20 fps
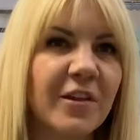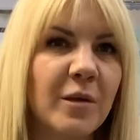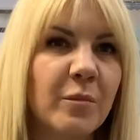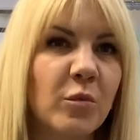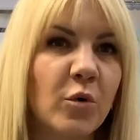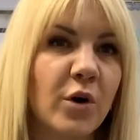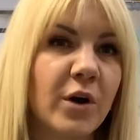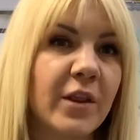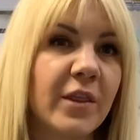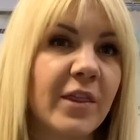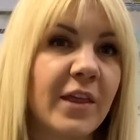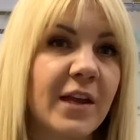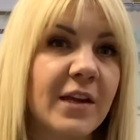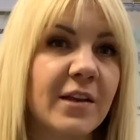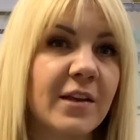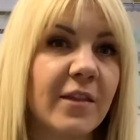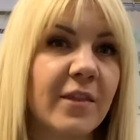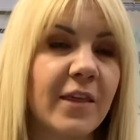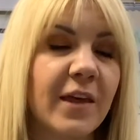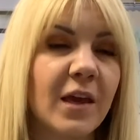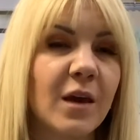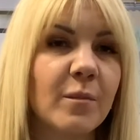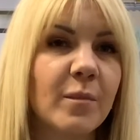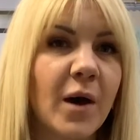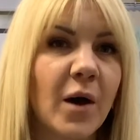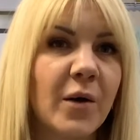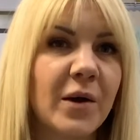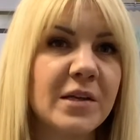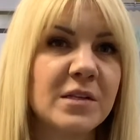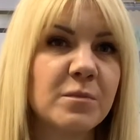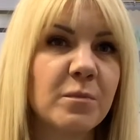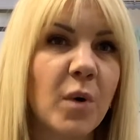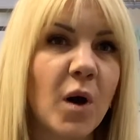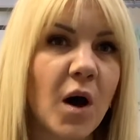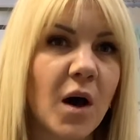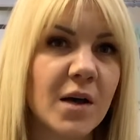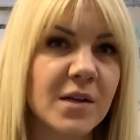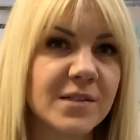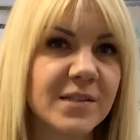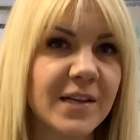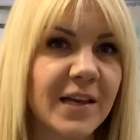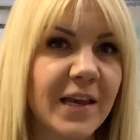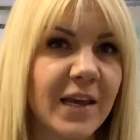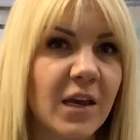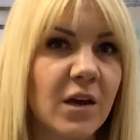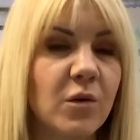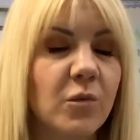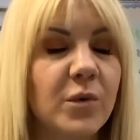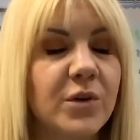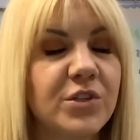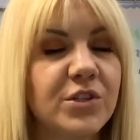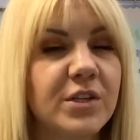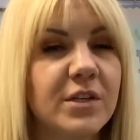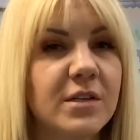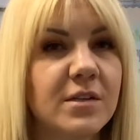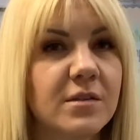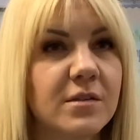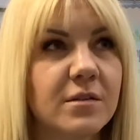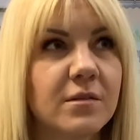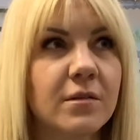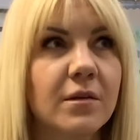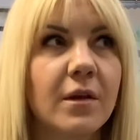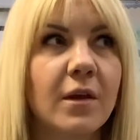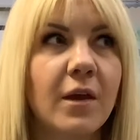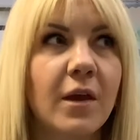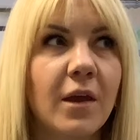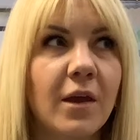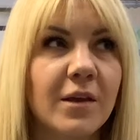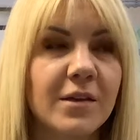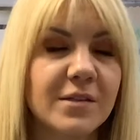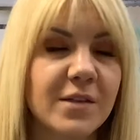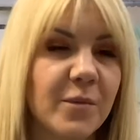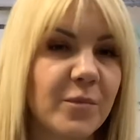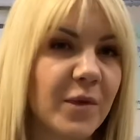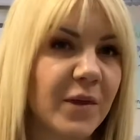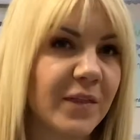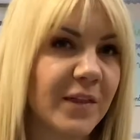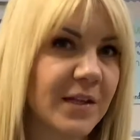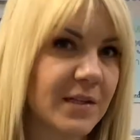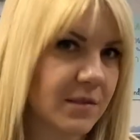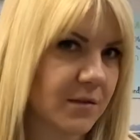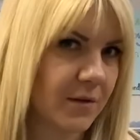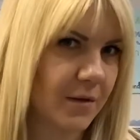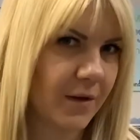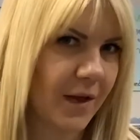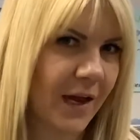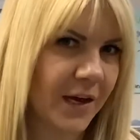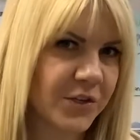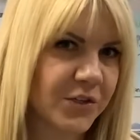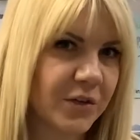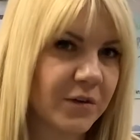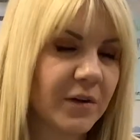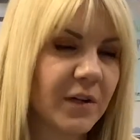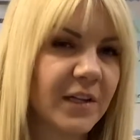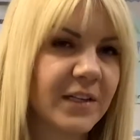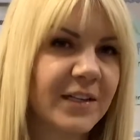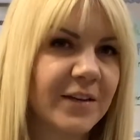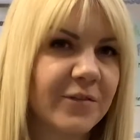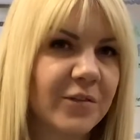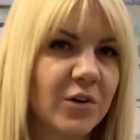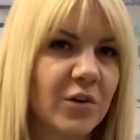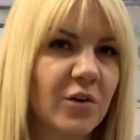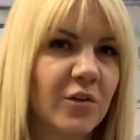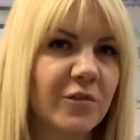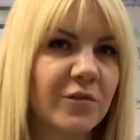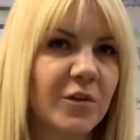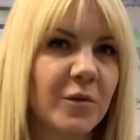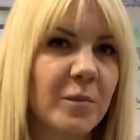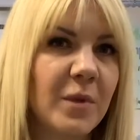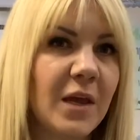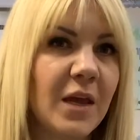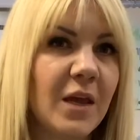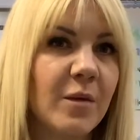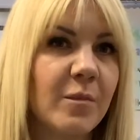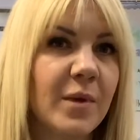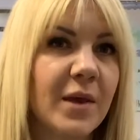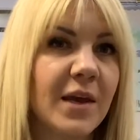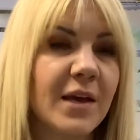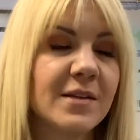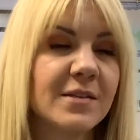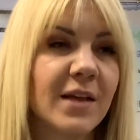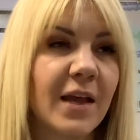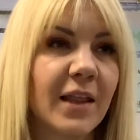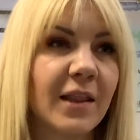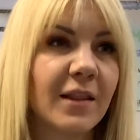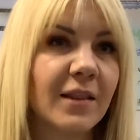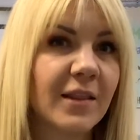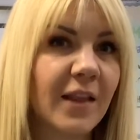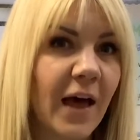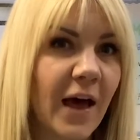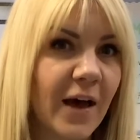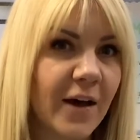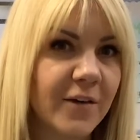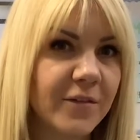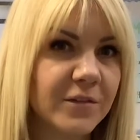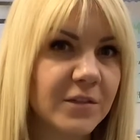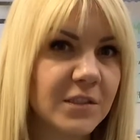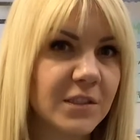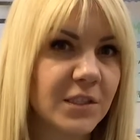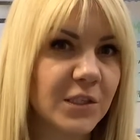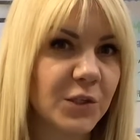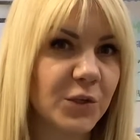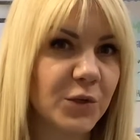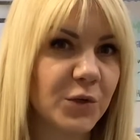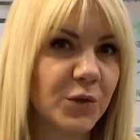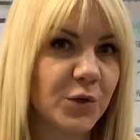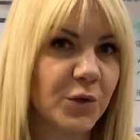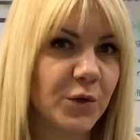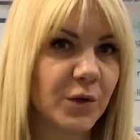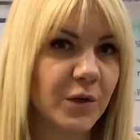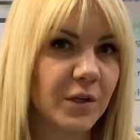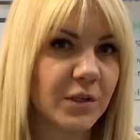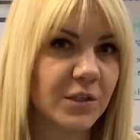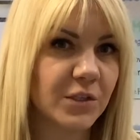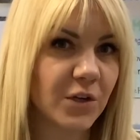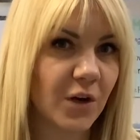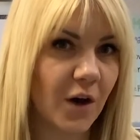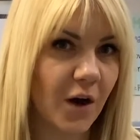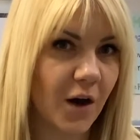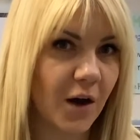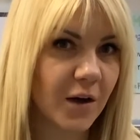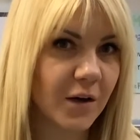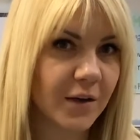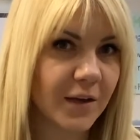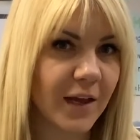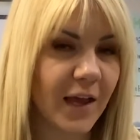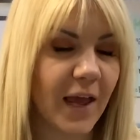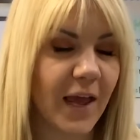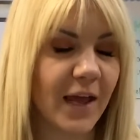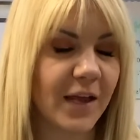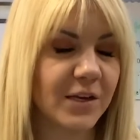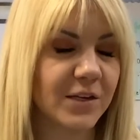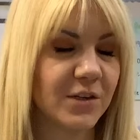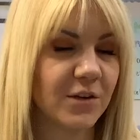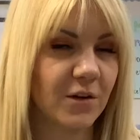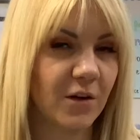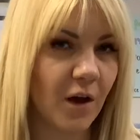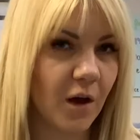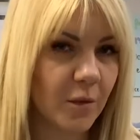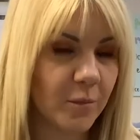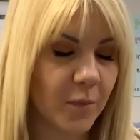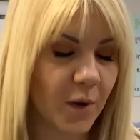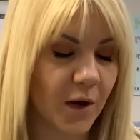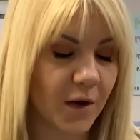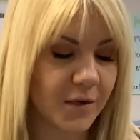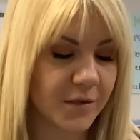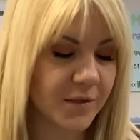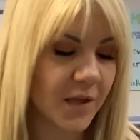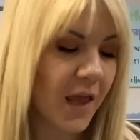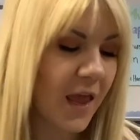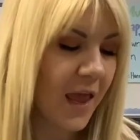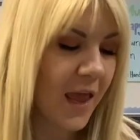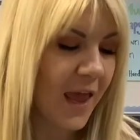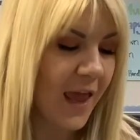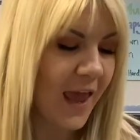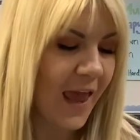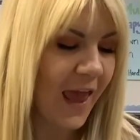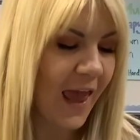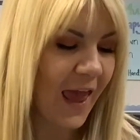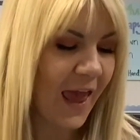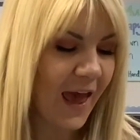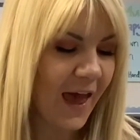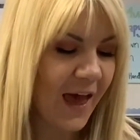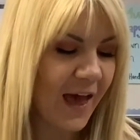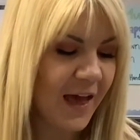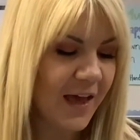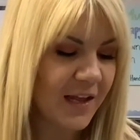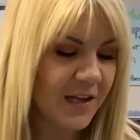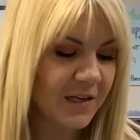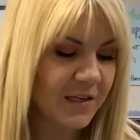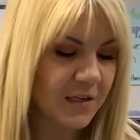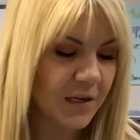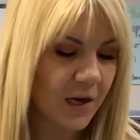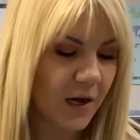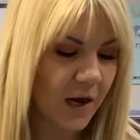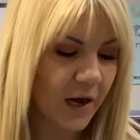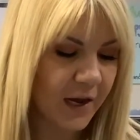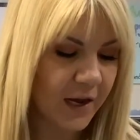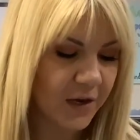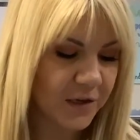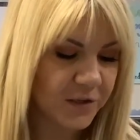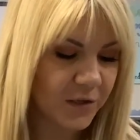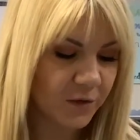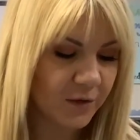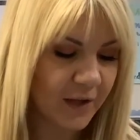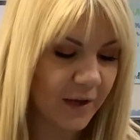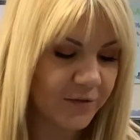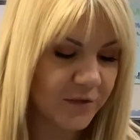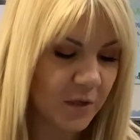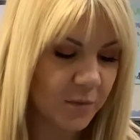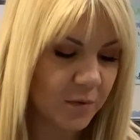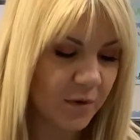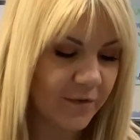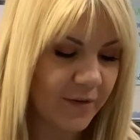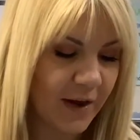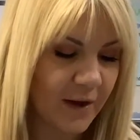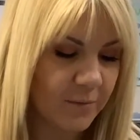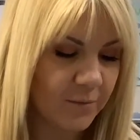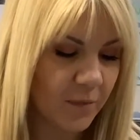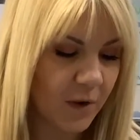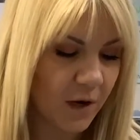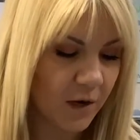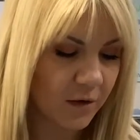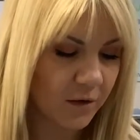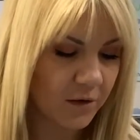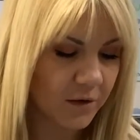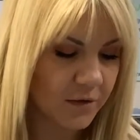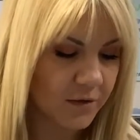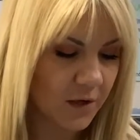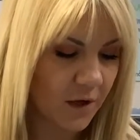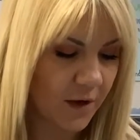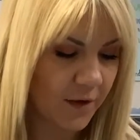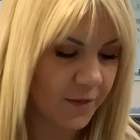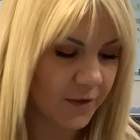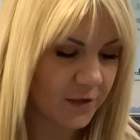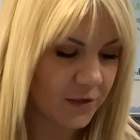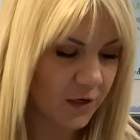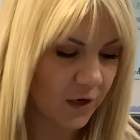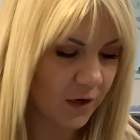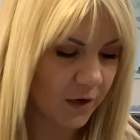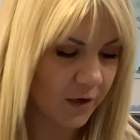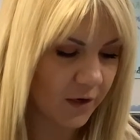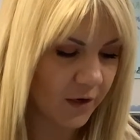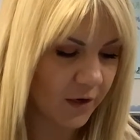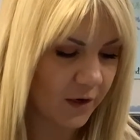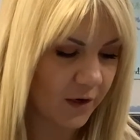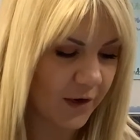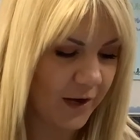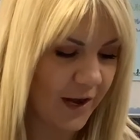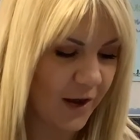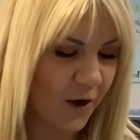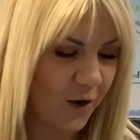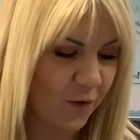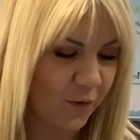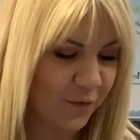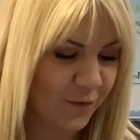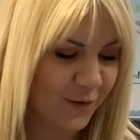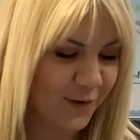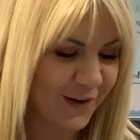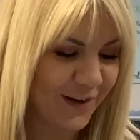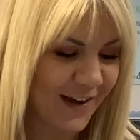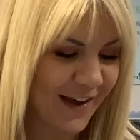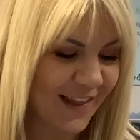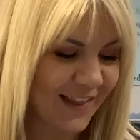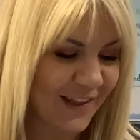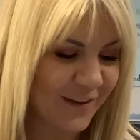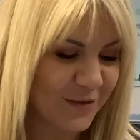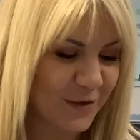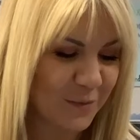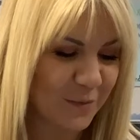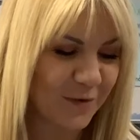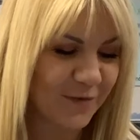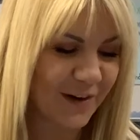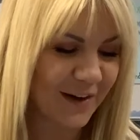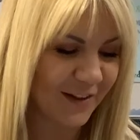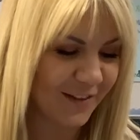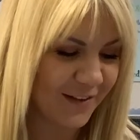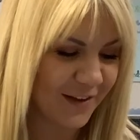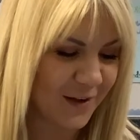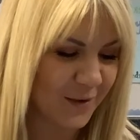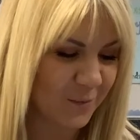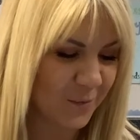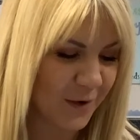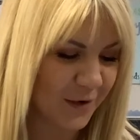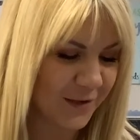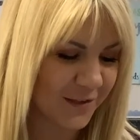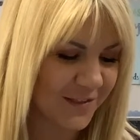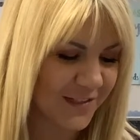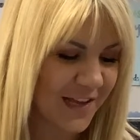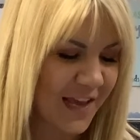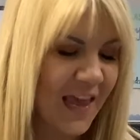important thing to think about is pausing, which is something that's actually really difficult for me, because I love to talk and not pause. And I also love to provide models on the talker I love to provide a lot of models.